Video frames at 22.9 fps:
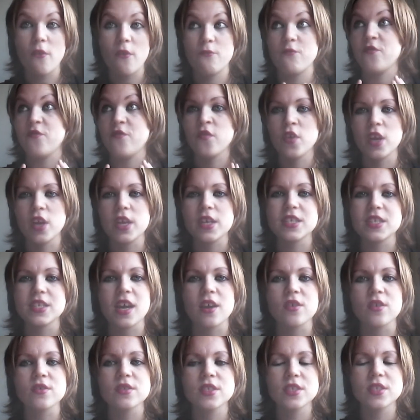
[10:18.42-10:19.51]
freaked
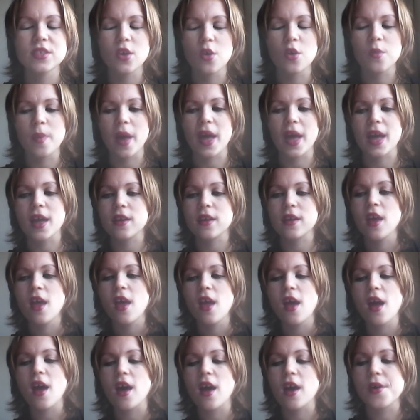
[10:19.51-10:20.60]
out so bad.
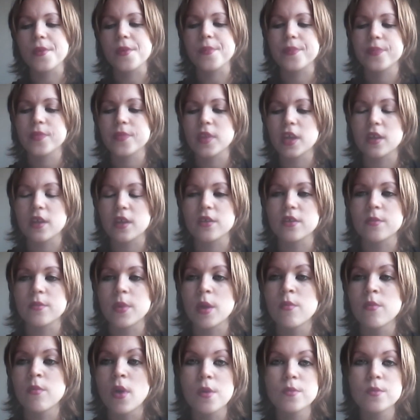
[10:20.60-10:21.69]
And
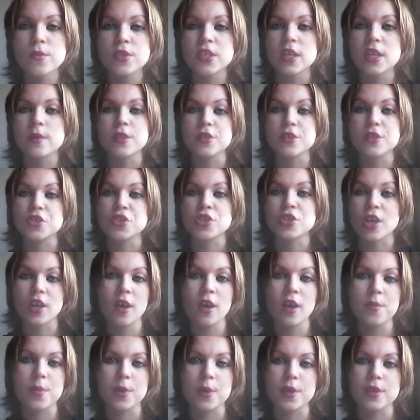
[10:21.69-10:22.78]
my mum was telling me to shut
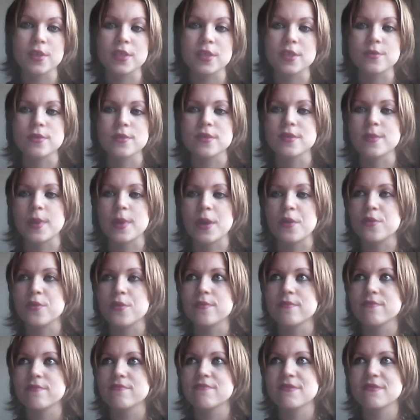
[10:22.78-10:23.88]
up because it was about
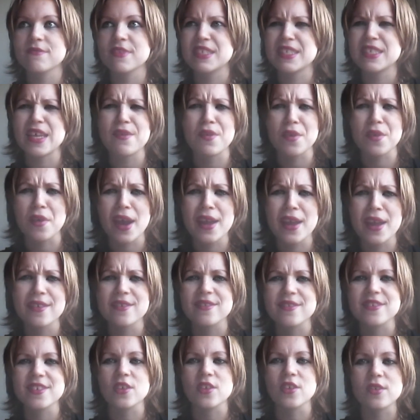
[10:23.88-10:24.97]
7 or 8,
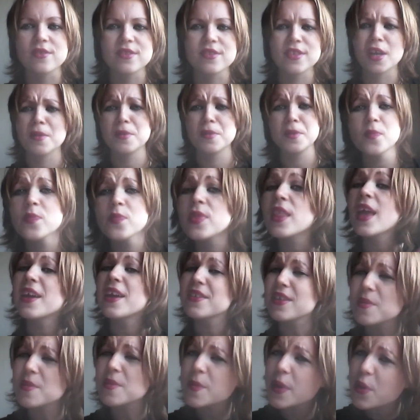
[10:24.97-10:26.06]
and so you know it's time
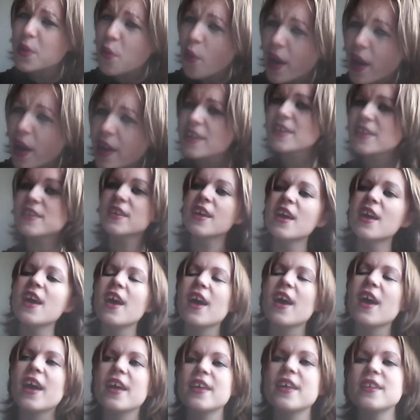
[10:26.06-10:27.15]
to be quiet.
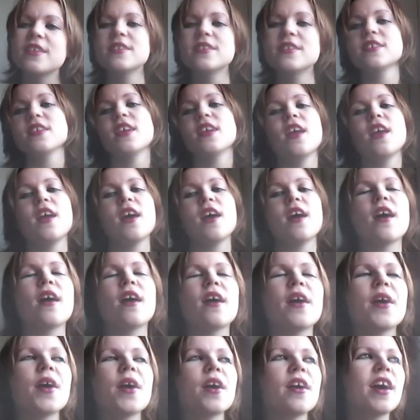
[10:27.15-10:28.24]
And
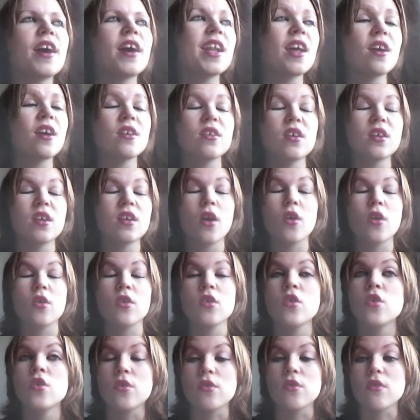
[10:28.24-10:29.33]
I
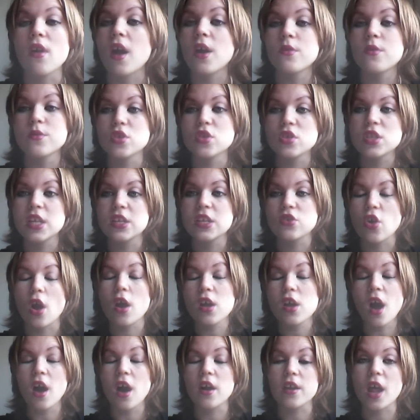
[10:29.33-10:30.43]
couldn't. I was just literally,
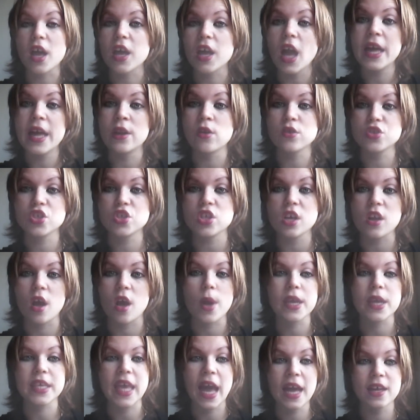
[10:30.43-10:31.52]
I cannot shut up.
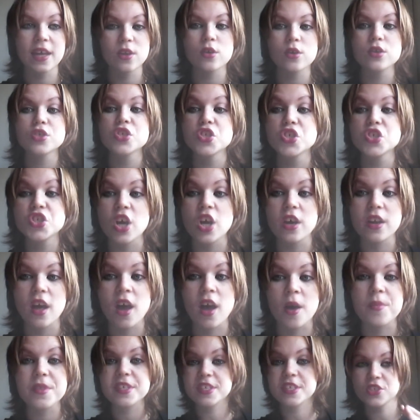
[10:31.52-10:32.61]
I cannot shut
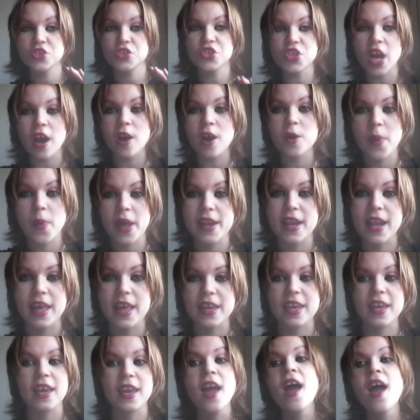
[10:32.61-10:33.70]
up. This is Jared
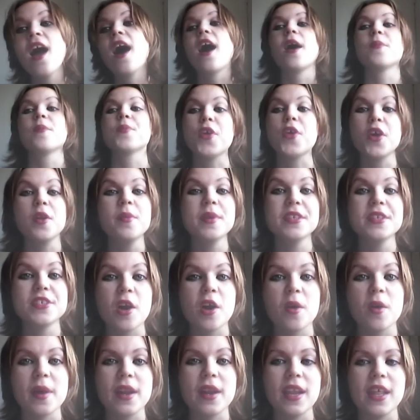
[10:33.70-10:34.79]
Padalecki. I'm gonna meet
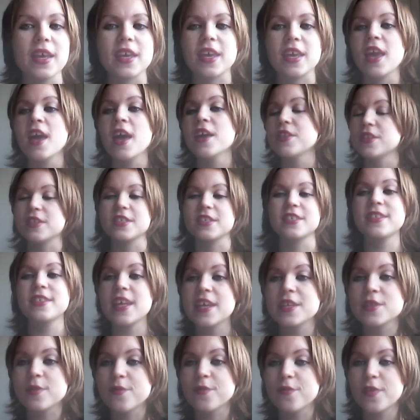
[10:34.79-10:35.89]
Jared Padalecki. There's a
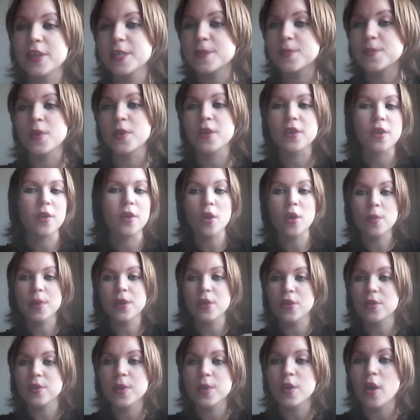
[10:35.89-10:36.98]
status on Facebook going, oh my
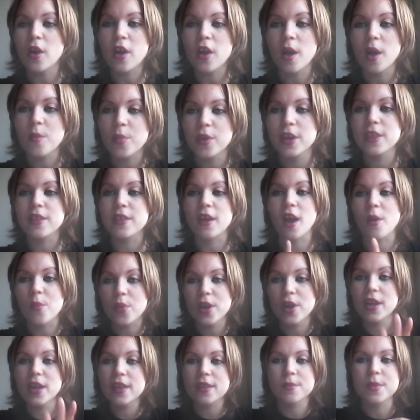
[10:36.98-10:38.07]
god, I can't breathe.
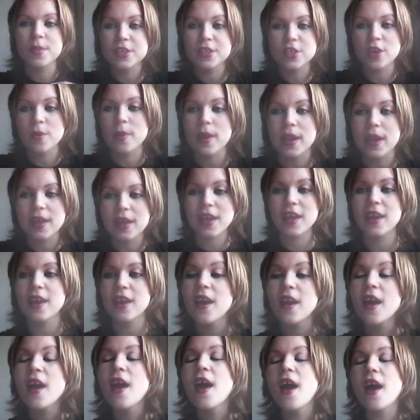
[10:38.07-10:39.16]
I'm meeting Jared Padalecki.
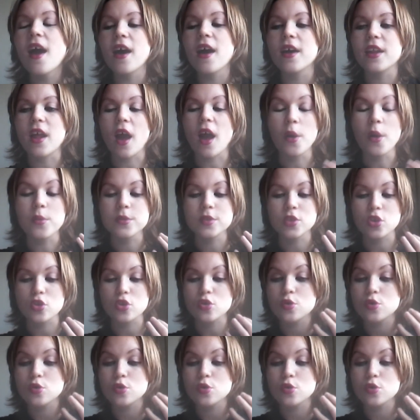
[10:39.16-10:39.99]
And I was,